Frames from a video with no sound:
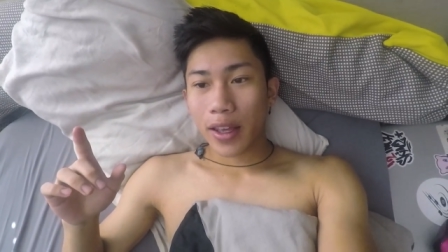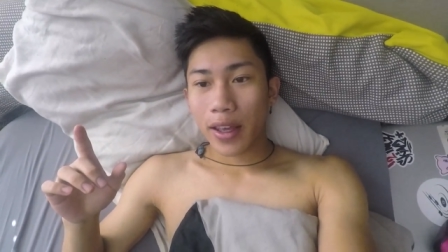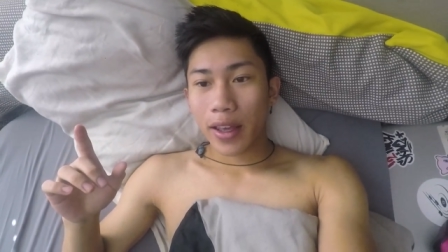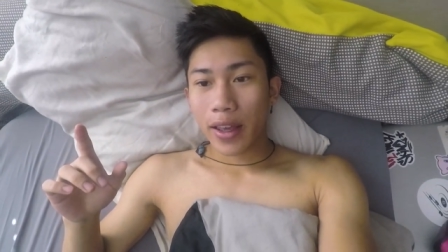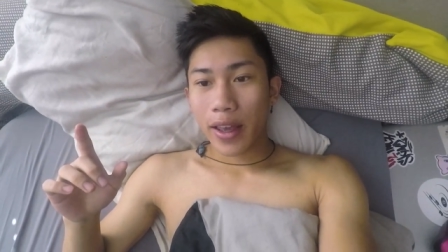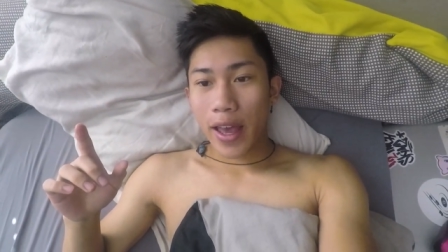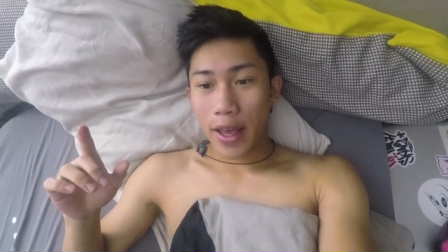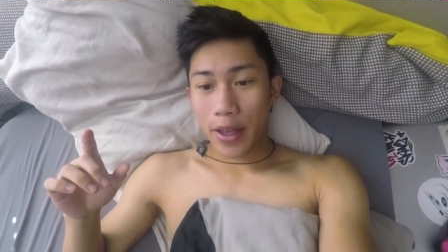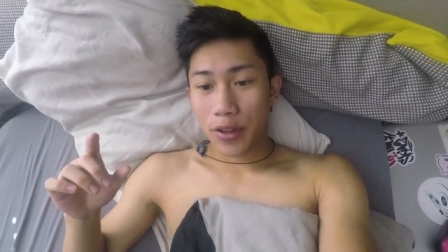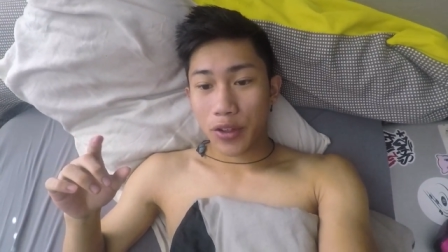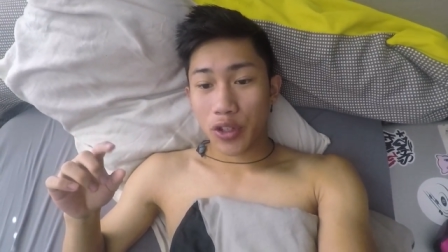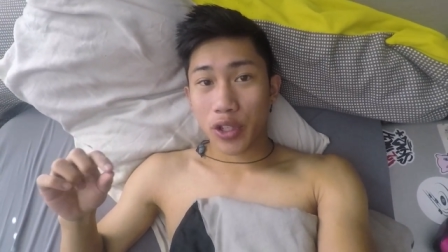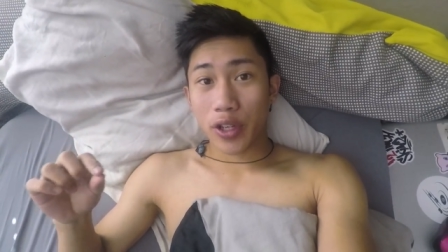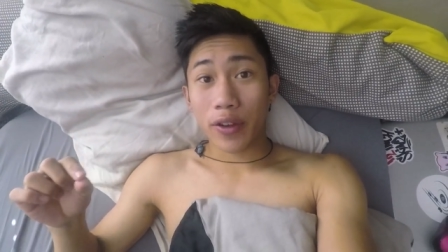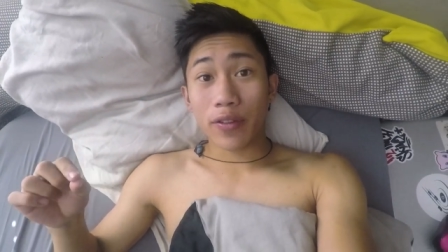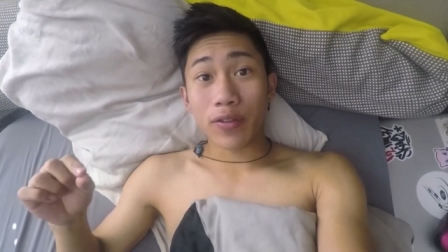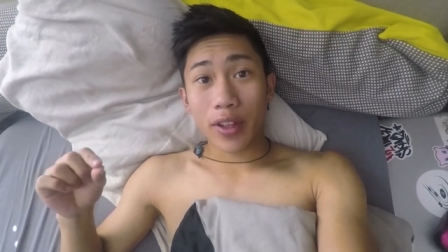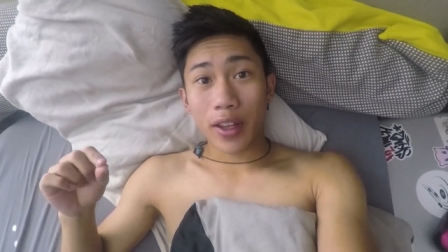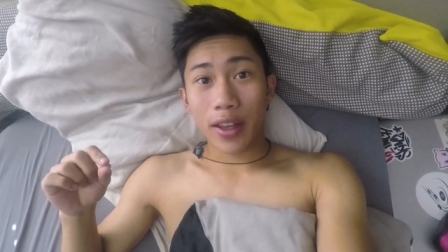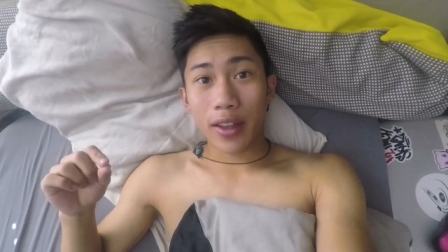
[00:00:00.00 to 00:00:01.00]
has
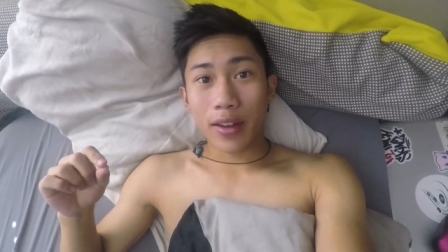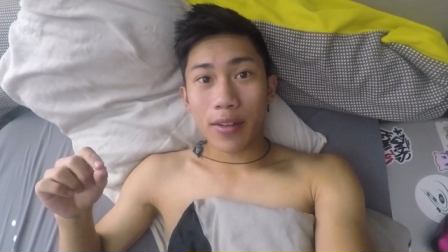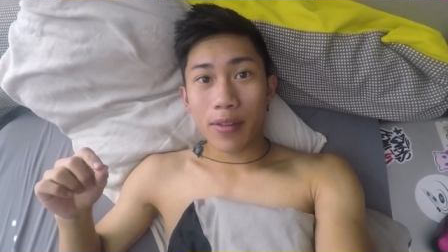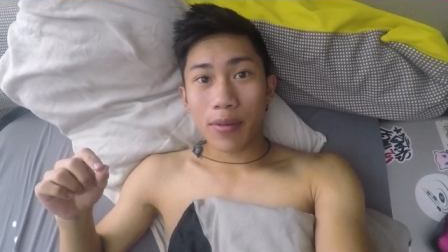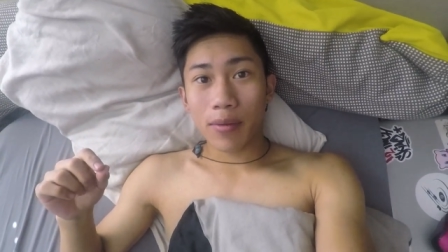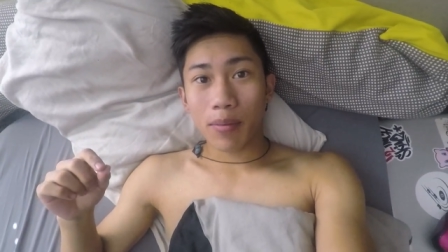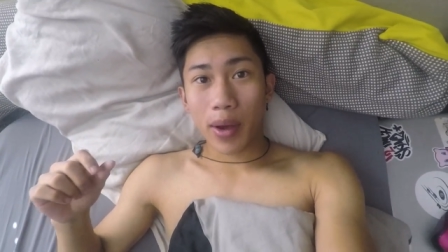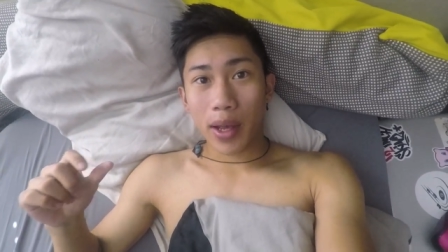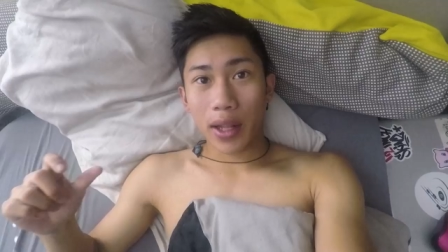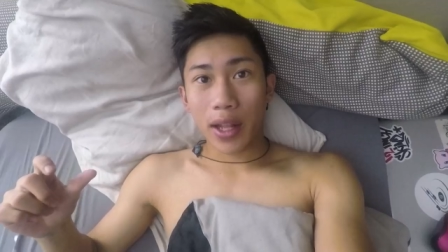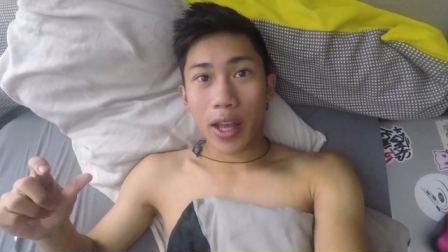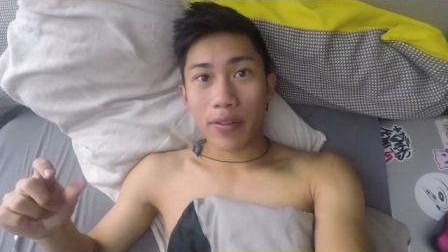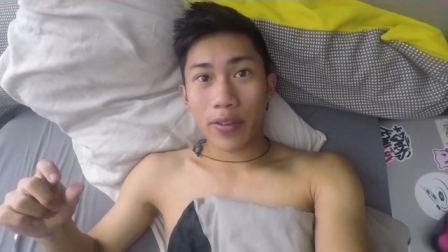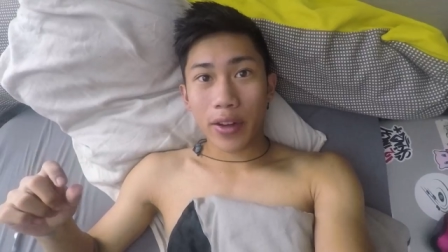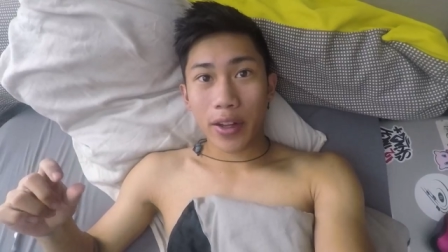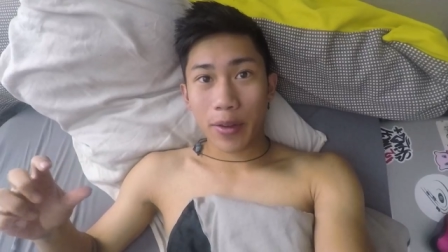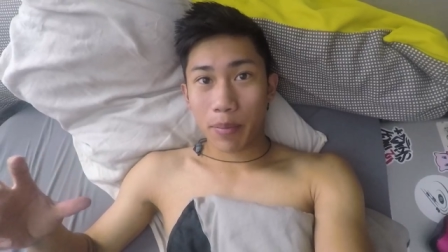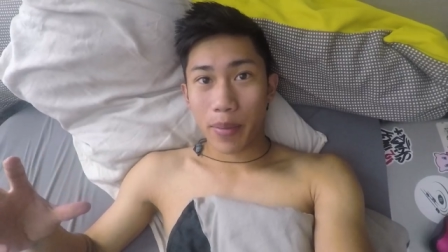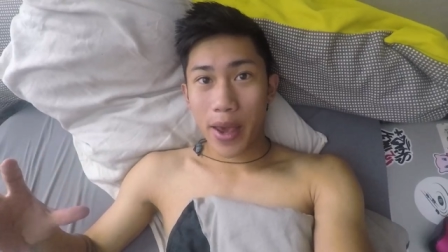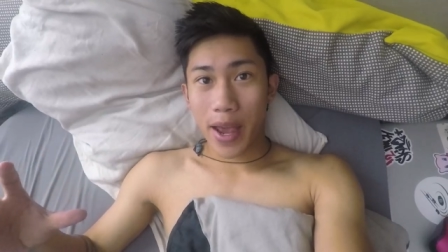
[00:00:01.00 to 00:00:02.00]
shifted my life
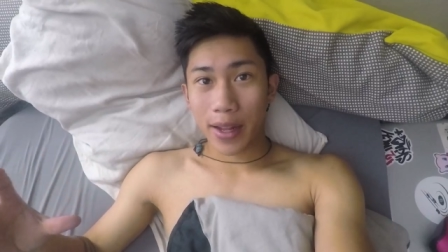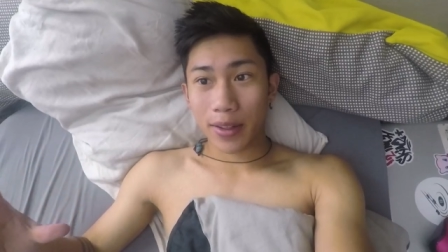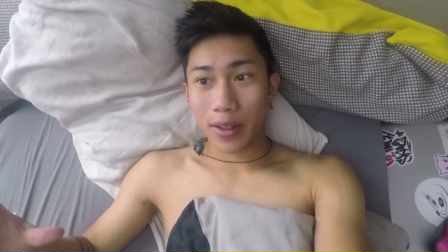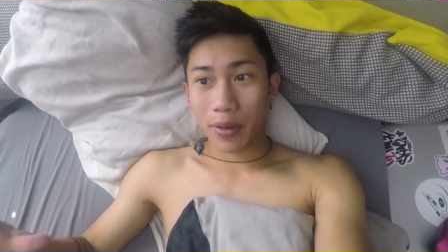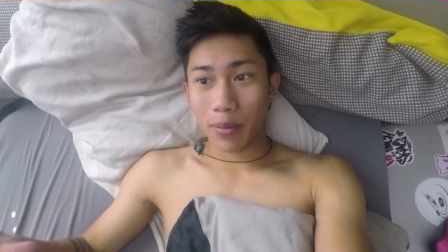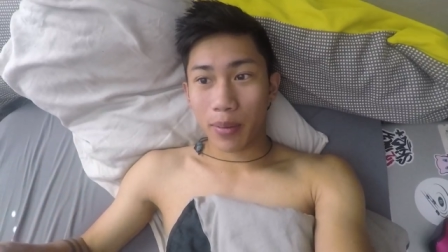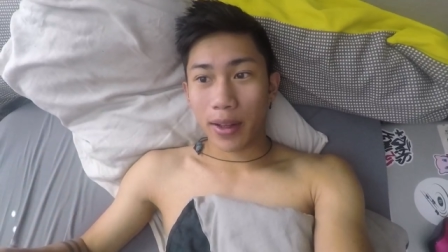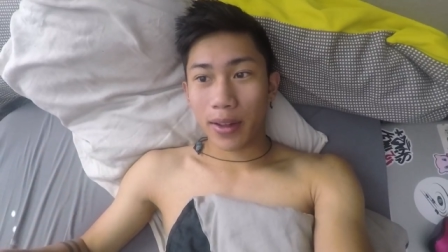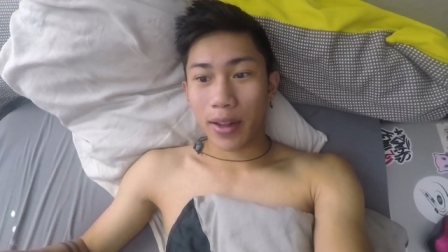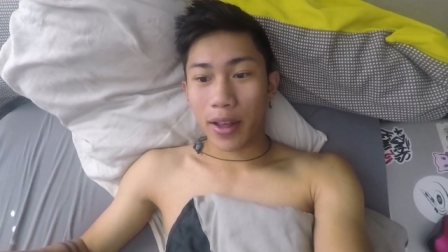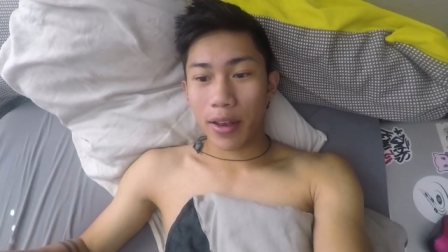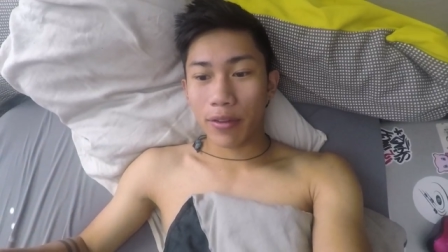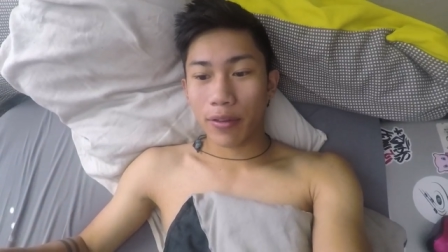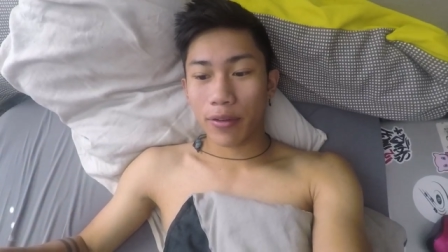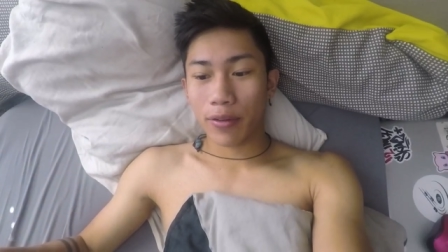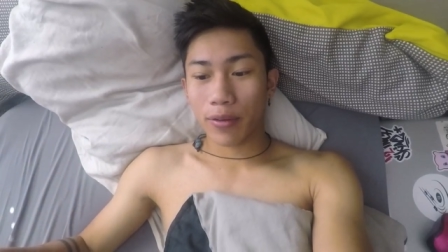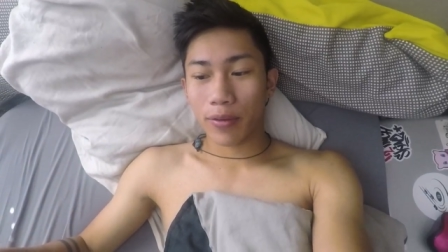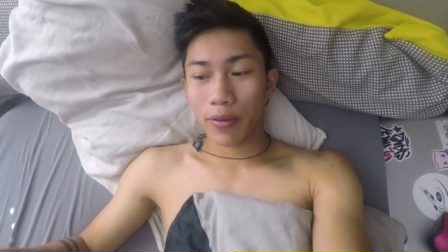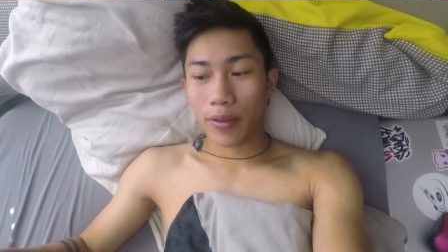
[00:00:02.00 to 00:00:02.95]
and impacted my life